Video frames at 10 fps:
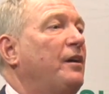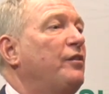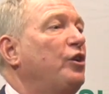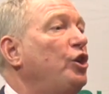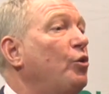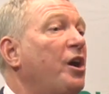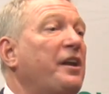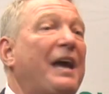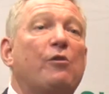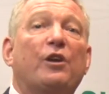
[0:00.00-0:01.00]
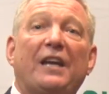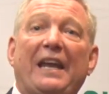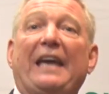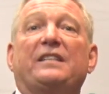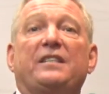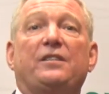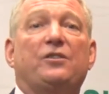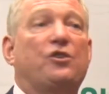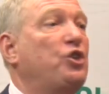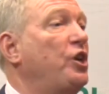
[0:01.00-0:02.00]
that you are now connected
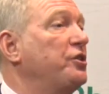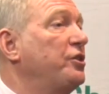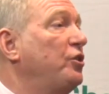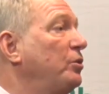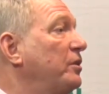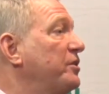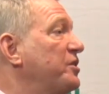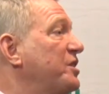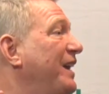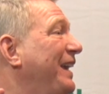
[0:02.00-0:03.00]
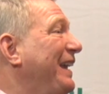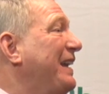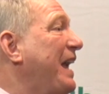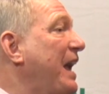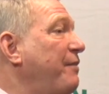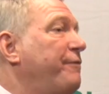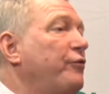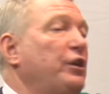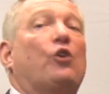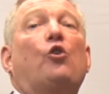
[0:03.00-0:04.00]
to charter holders in
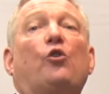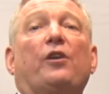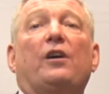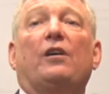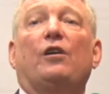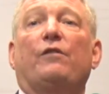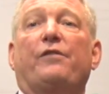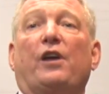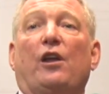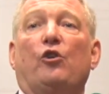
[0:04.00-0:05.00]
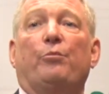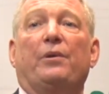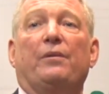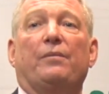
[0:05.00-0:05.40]
every corner of the globe.